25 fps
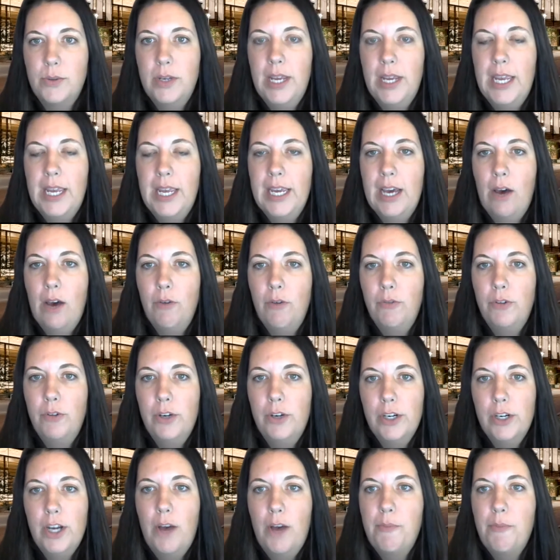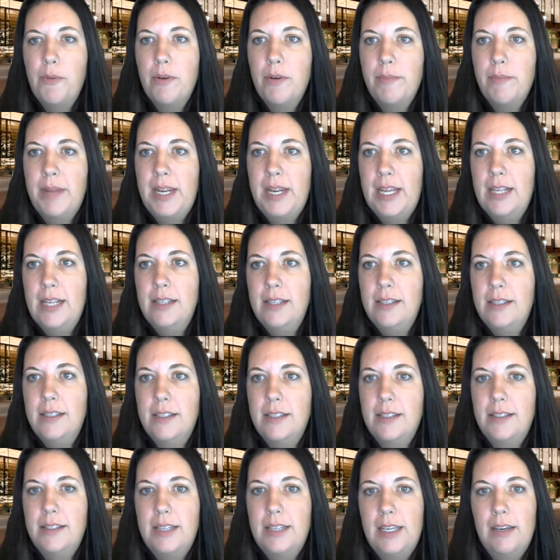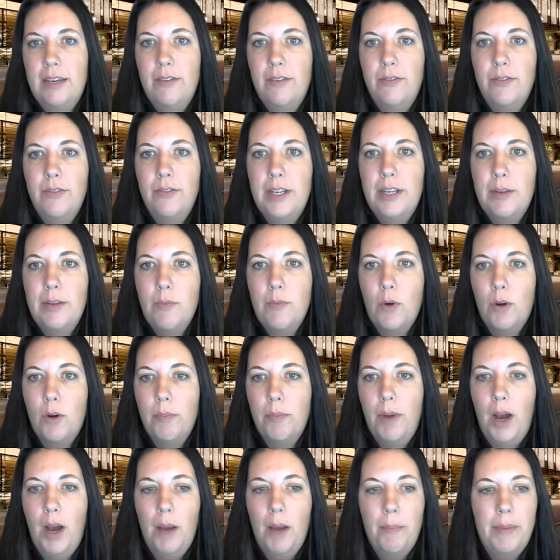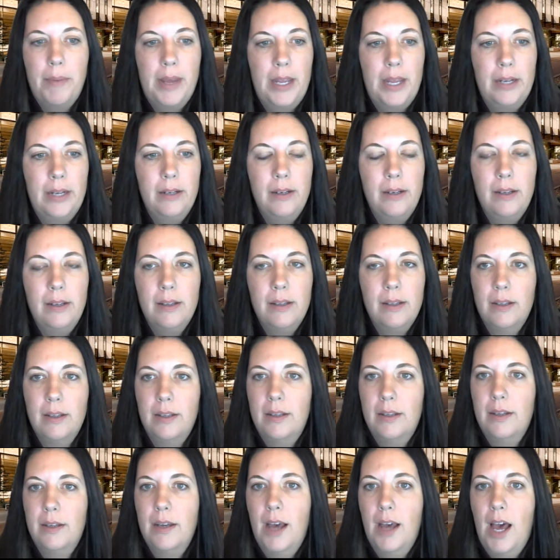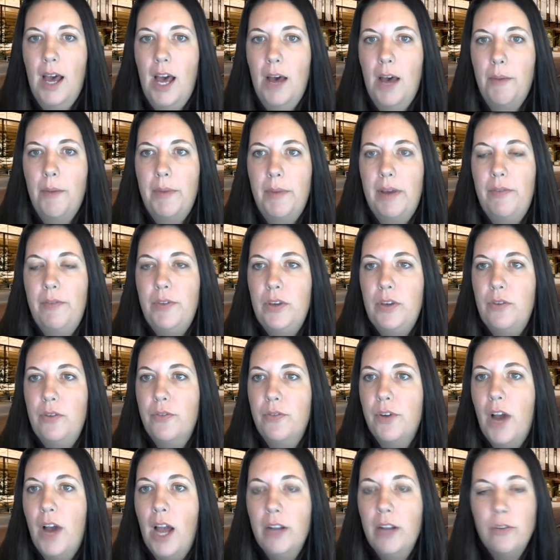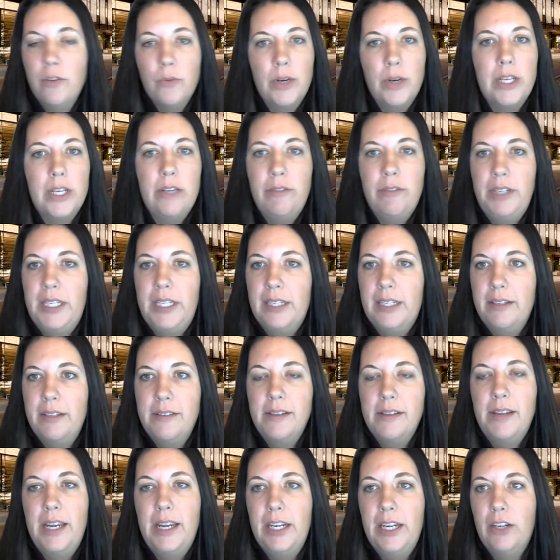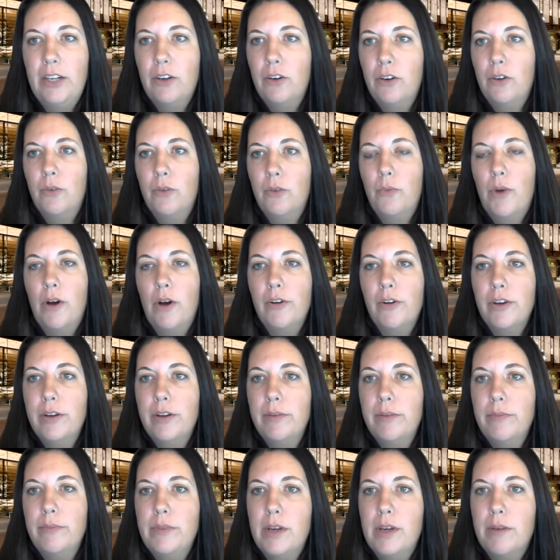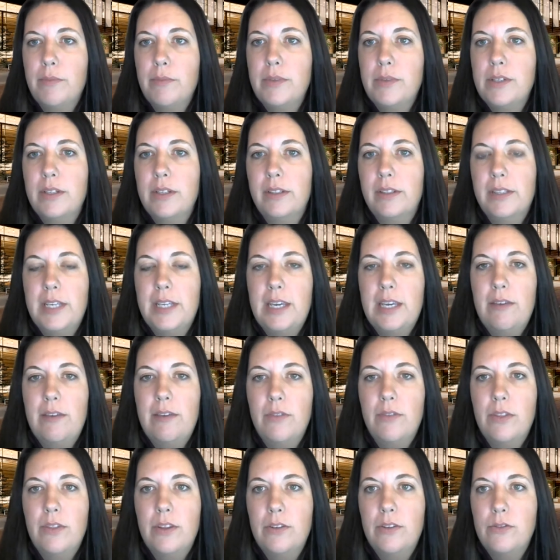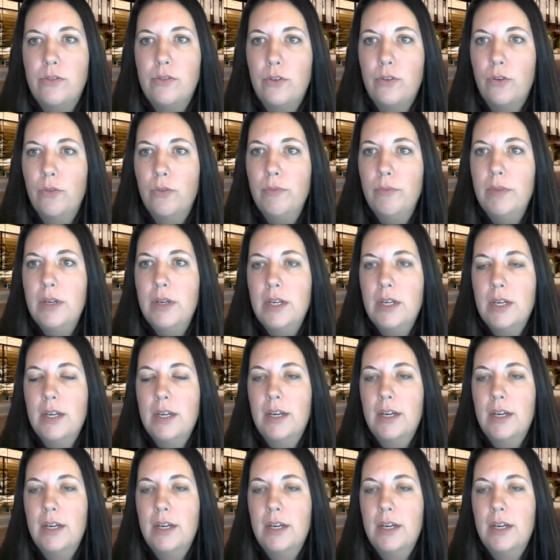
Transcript: We'll hang out for a couple of minutes to see if any more pop in. If you've gotten what you needed today, you're welcome to leave the Zoom.